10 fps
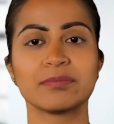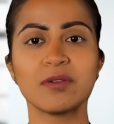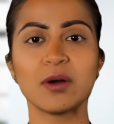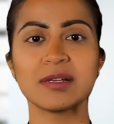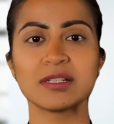
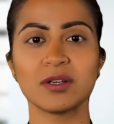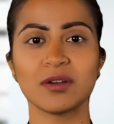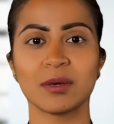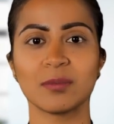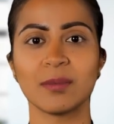Rob is
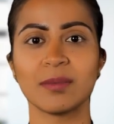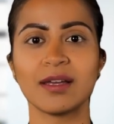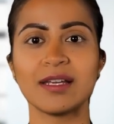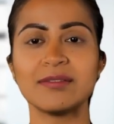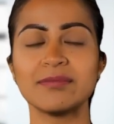very well
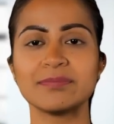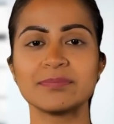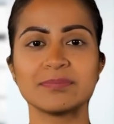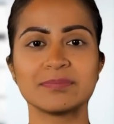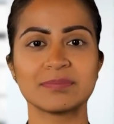known.
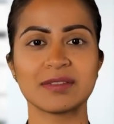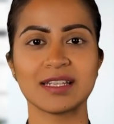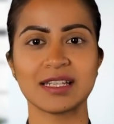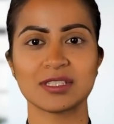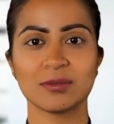
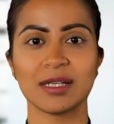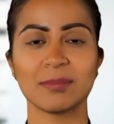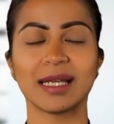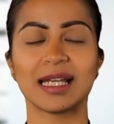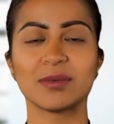He has
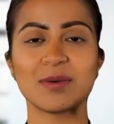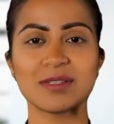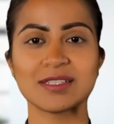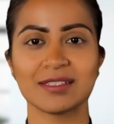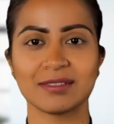written many
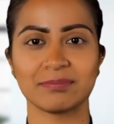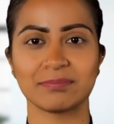books.